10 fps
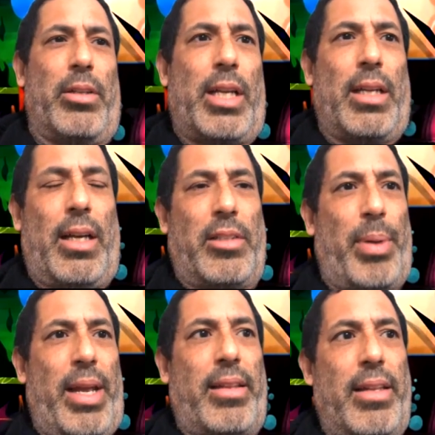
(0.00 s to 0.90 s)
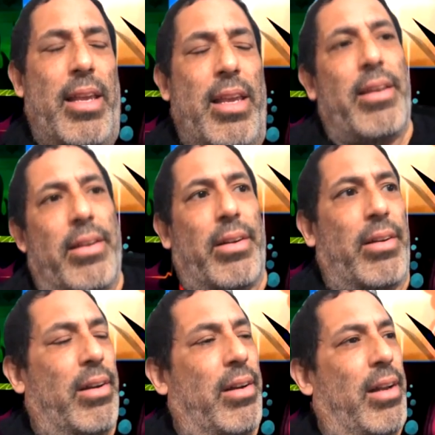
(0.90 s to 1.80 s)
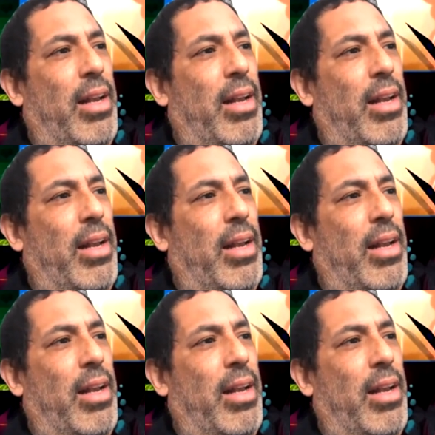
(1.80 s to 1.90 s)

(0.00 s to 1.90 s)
oh, you guys painted here.